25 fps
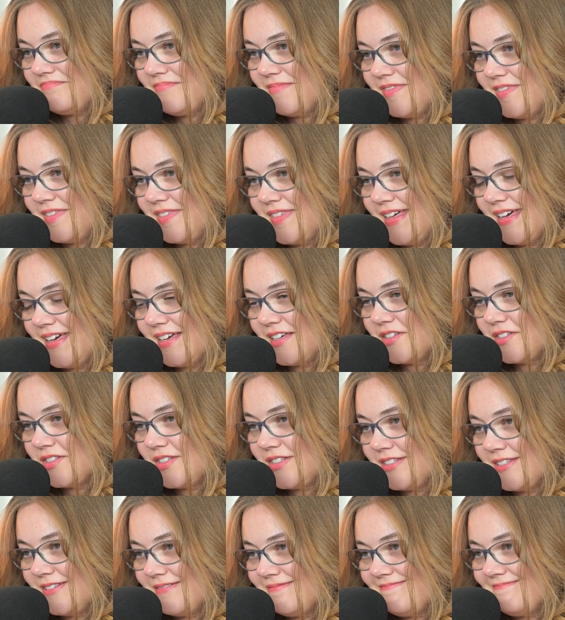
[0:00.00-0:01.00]

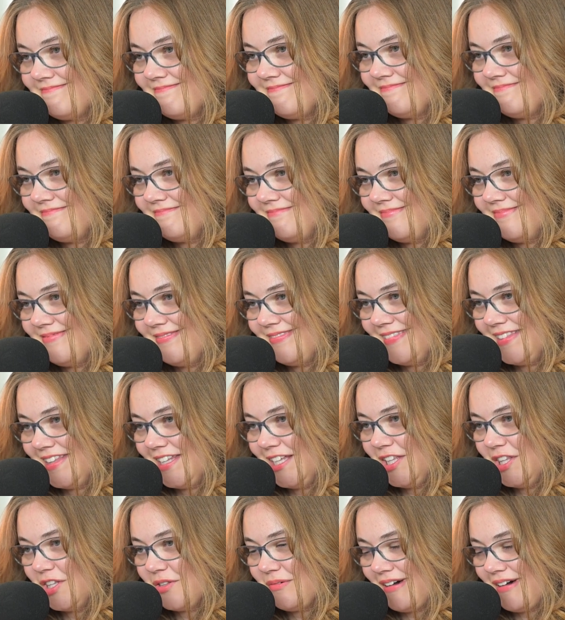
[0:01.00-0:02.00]
things in the